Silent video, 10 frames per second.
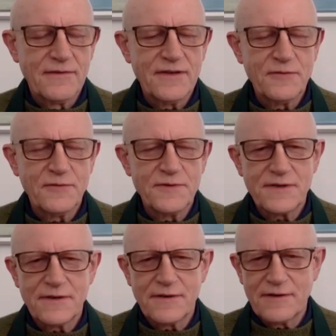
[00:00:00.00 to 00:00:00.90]
there was
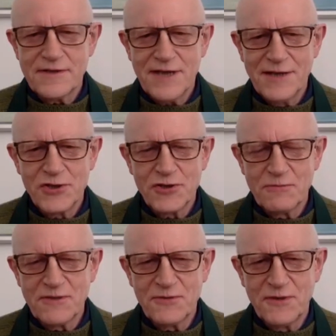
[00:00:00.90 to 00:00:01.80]
a
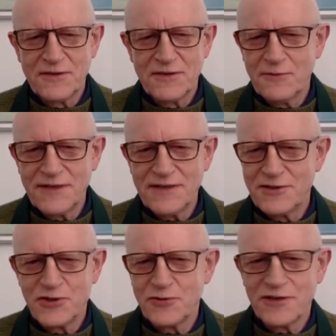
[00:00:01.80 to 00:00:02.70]
tension between quite
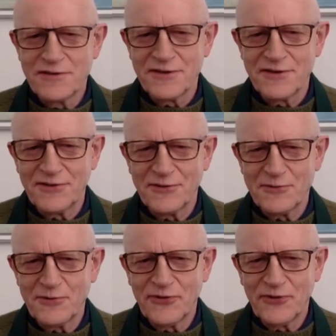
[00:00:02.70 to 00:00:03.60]
enjoying this
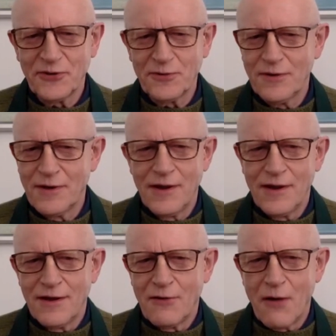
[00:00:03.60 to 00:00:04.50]
and also,
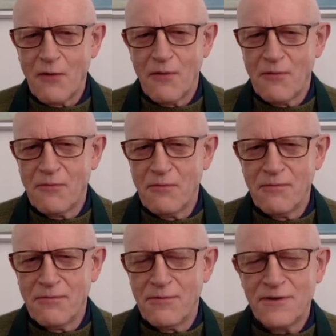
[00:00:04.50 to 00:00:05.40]

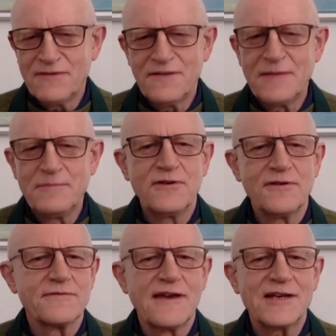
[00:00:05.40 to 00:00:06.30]
what if I'm
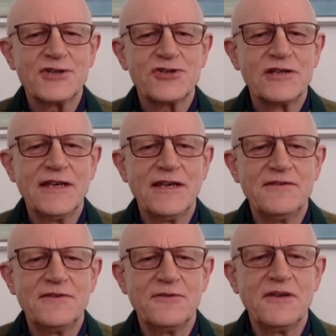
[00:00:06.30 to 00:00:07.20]
not
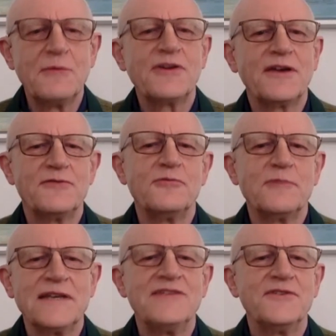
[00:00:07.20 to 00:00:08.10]
actually doing what I
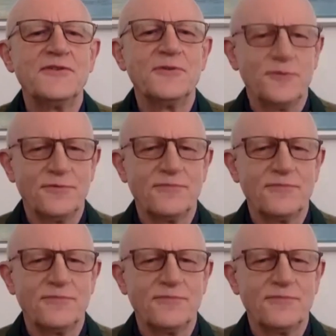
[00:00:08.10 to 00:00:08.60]
normally do,